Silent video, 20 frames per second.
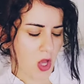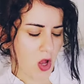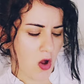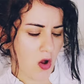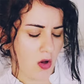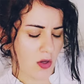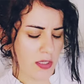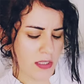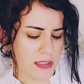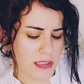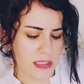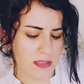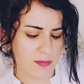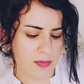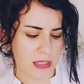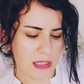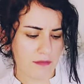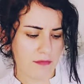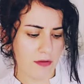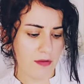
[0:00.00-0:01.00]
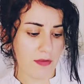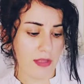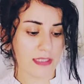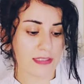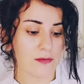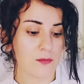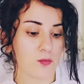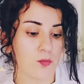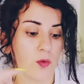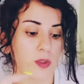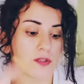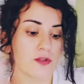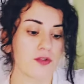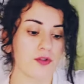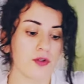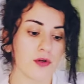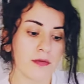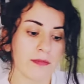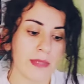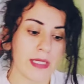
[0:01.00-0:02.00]
On a deep level, that's what
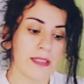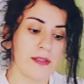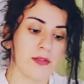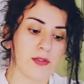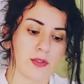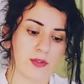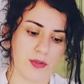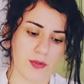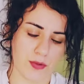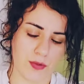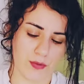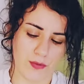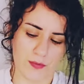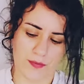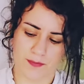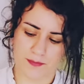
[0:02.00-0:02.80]
you're meant to do.